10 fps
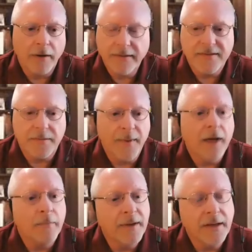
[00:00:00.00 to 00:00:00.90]
It doesn't
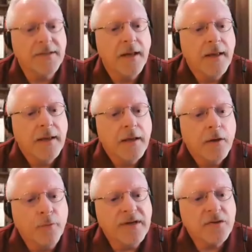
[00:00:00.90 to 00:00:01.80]
matter because
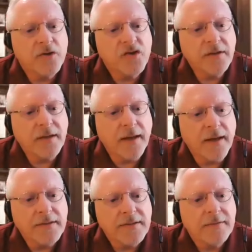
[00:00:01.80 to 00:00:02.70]
research
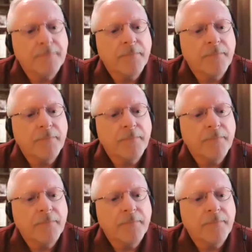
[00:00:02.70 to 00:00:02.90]
indicates